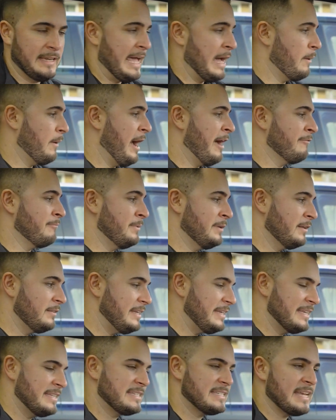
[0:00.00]
Now, I've been on
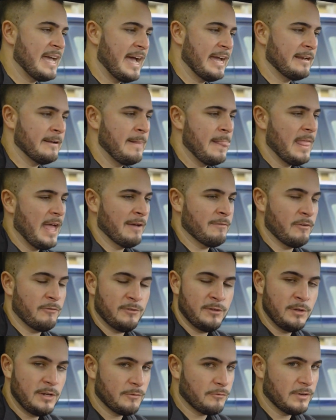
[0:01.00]
the inside of a
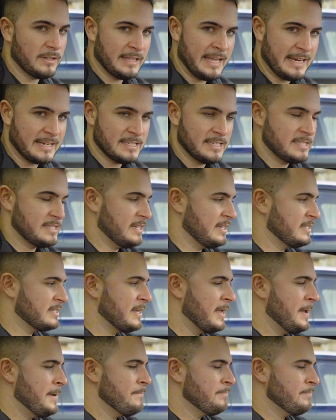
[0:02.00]
few different Lexuses.